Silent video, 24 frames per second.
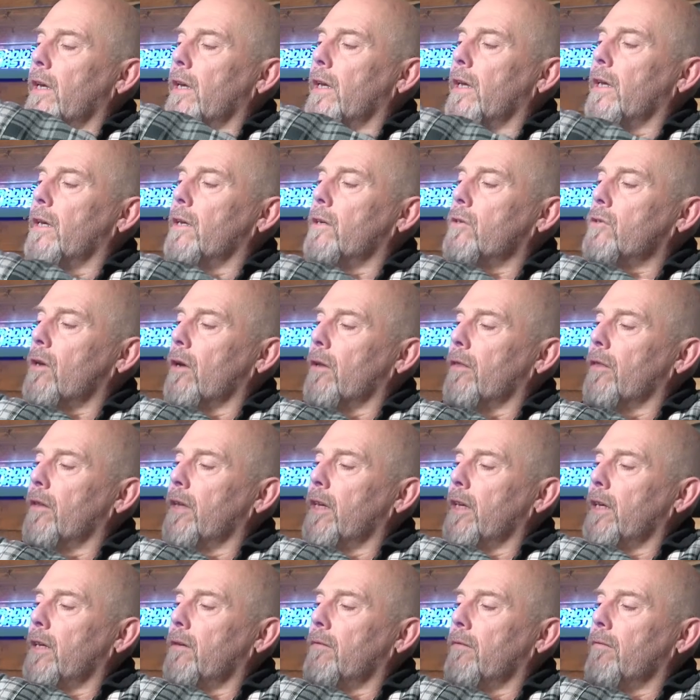is
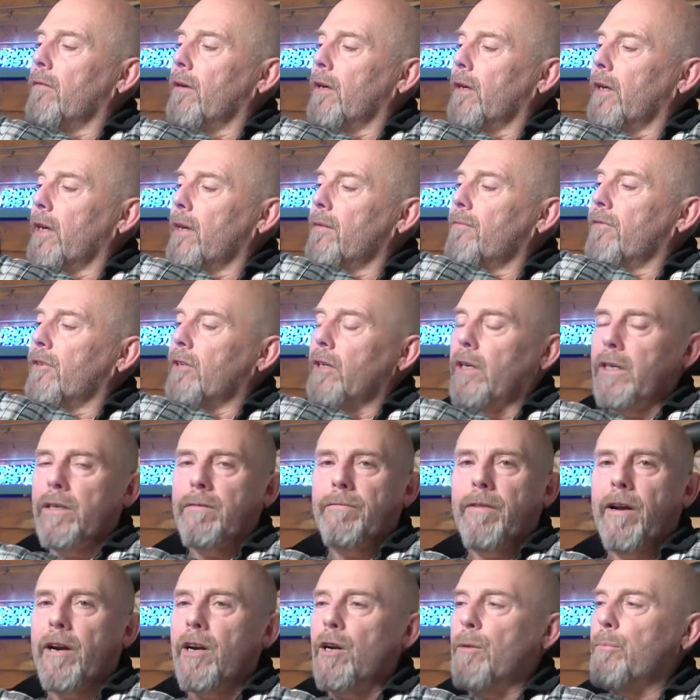the infinitely
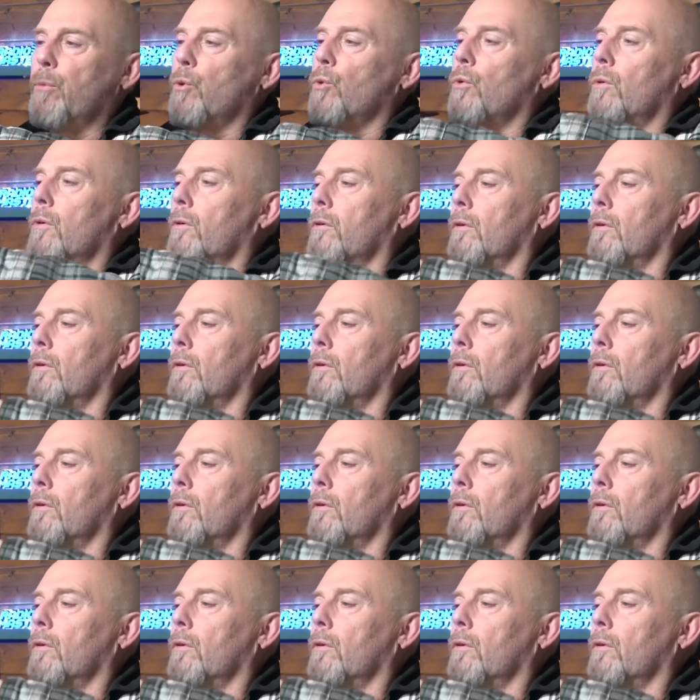variable